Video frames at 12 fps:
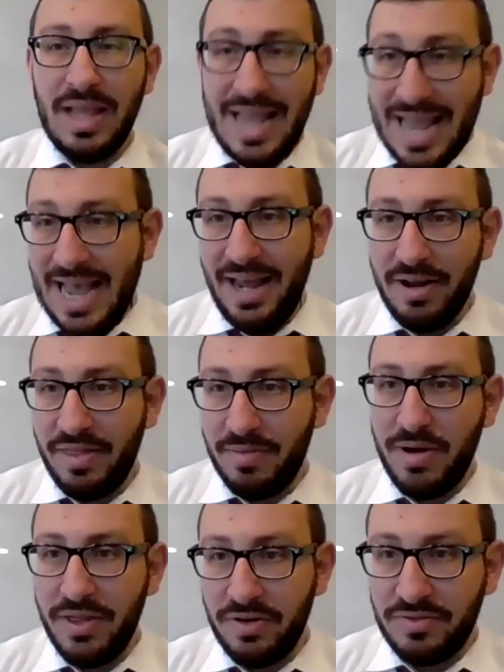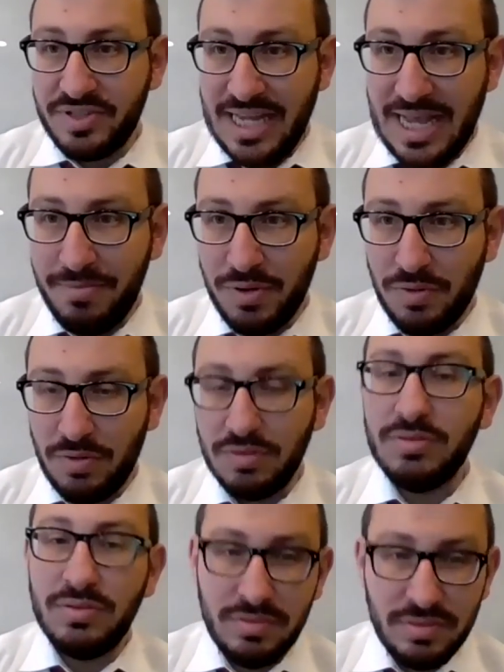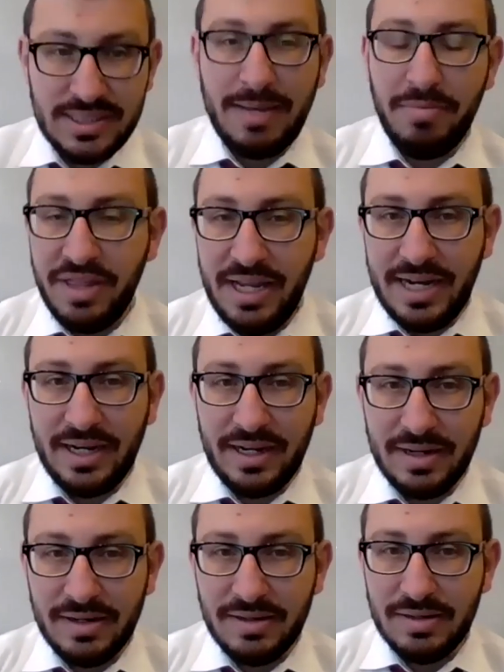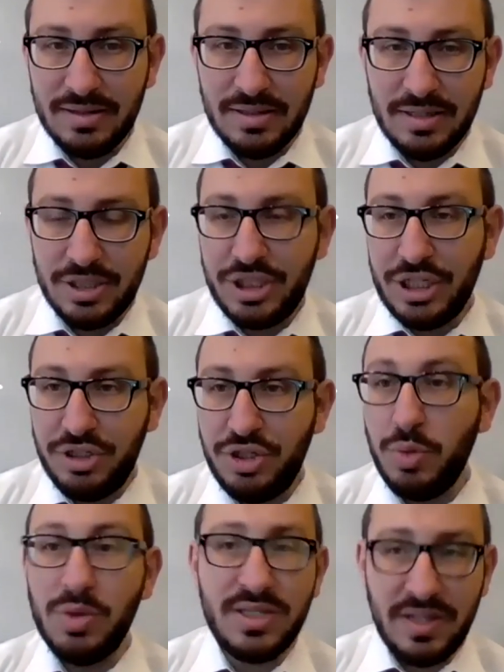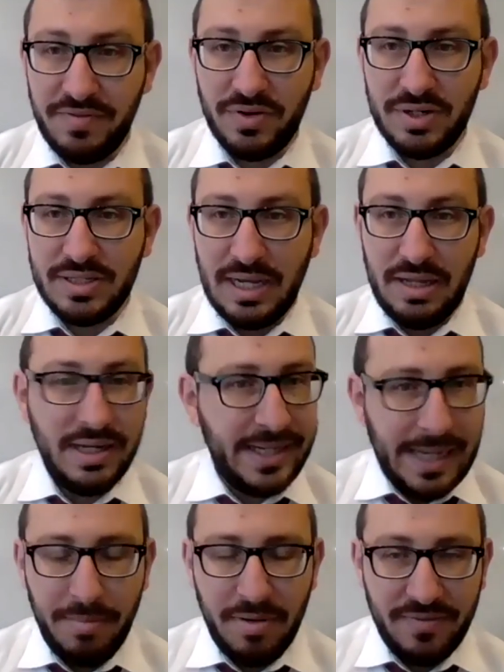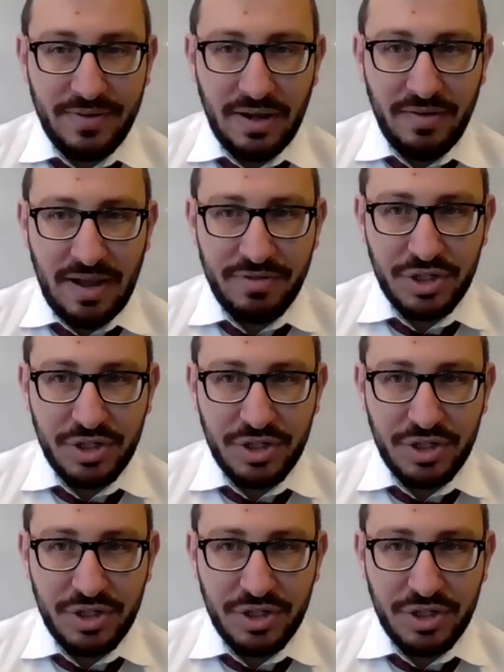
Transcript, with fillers: Hannah, the mother of Samuel, same thing. She too was infertile, incapable of having